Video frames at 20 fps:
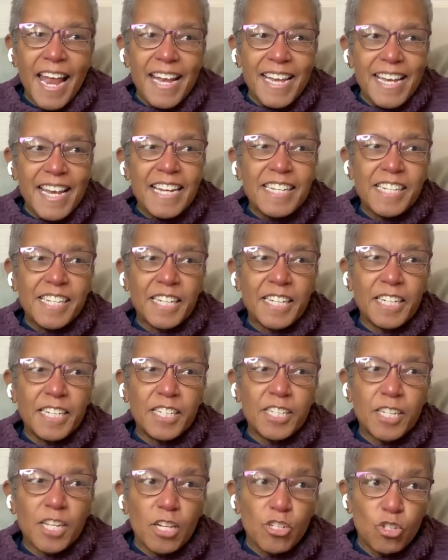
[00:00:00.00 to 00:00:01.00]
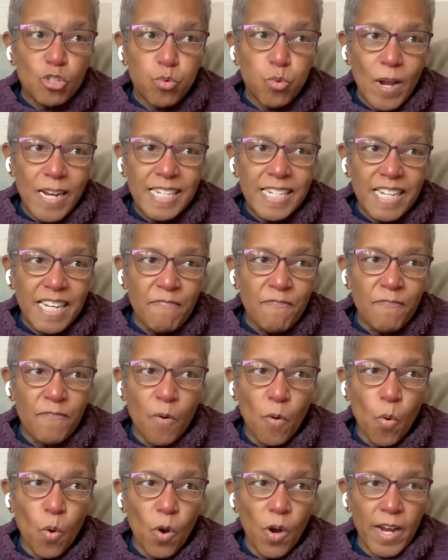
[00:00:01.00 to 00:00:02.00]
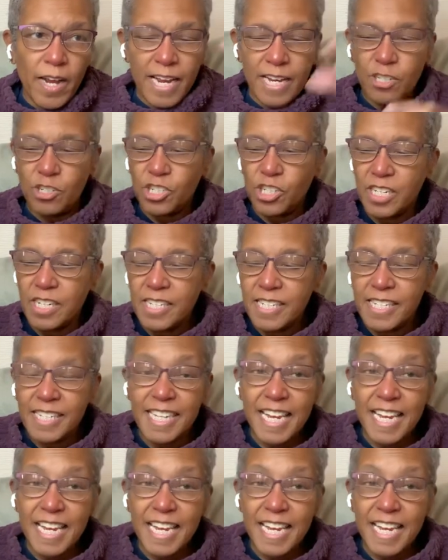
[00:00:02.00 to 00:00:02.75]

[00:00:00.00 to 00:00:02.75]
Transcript: Knit till it's 24 inches.